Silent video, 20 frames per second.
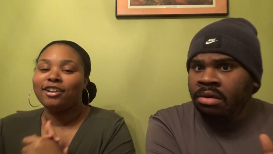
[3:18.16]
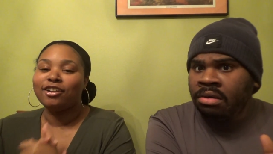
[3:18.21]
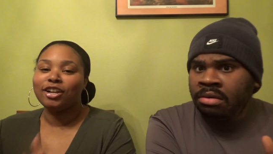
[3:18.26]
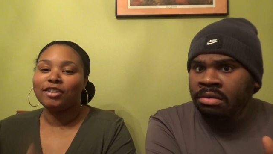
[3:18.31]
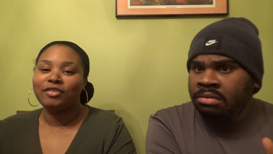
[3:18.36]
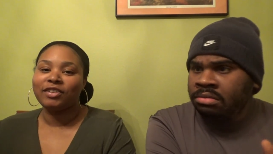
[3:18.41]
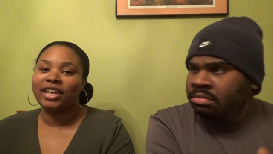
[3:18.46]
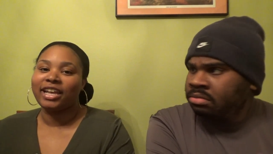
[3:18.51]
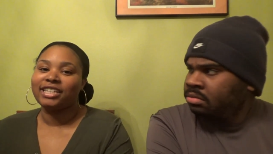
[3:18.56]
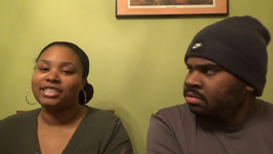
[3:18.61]

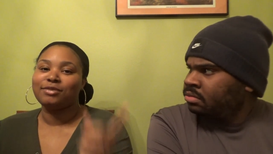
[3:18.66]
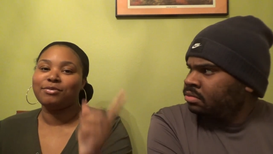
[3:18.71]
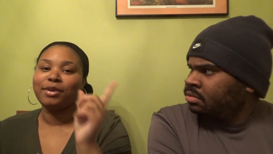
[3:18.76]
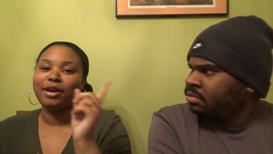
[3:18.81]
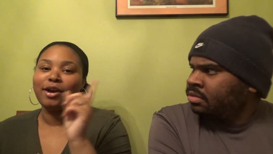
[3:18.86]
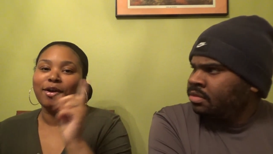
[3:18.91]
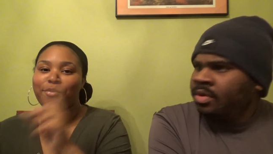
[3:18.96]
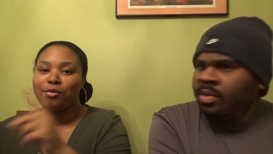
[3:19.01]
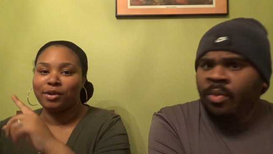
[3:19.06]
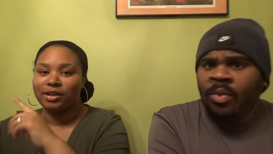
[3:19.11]
Speaker 1: Notification
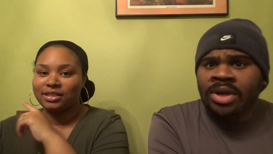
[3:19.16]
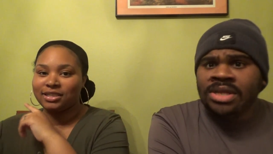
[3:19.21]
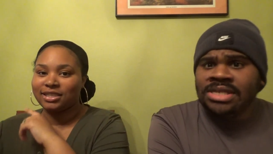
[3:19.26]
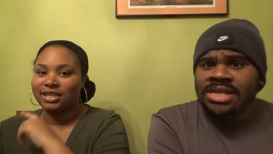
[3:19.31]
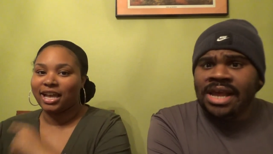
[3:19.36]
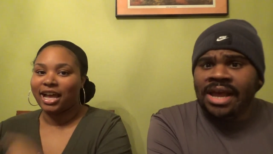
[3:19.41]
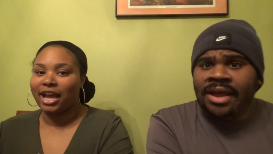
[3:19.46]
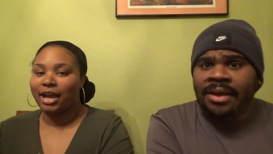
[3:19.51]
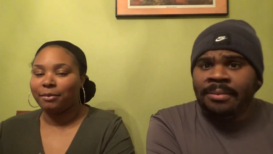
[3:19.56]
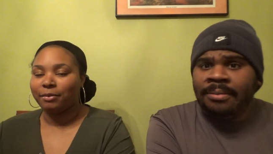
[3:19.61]
bell one, one
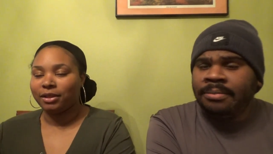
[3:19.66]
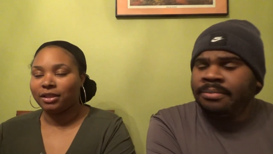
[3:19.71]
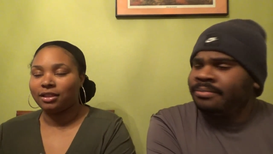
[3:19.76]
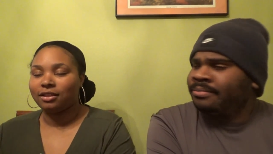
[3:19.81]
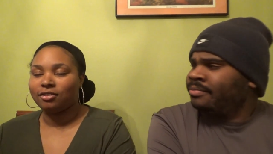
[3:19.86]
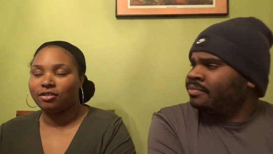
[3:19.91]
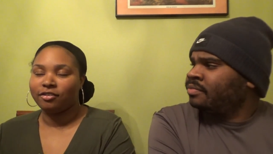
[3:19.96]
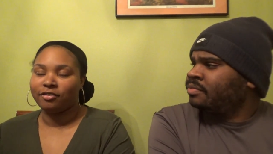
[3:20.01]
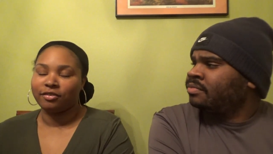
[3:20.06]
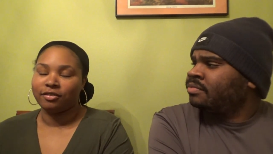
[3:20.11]
time. time. Hit the
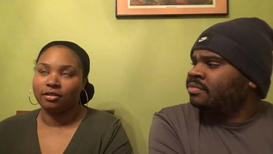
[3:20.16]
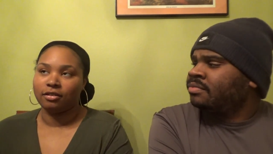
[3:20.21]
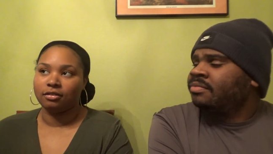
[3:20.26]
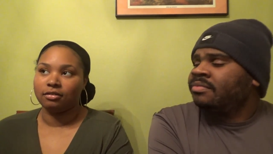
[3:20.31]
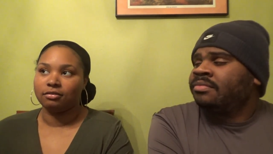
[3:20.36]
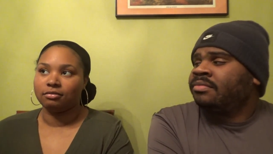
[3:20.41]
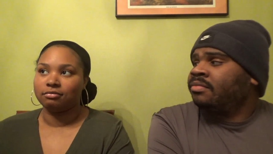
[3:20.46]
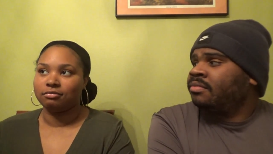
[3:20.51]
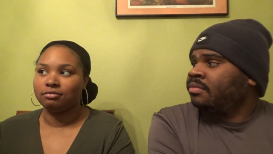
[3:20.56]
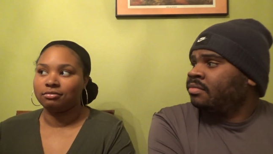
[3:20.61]
notification.
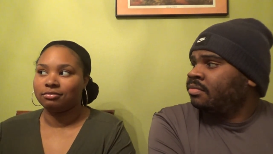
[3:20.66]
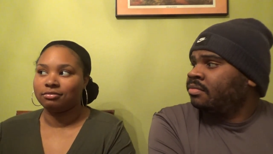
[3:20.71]
Oh,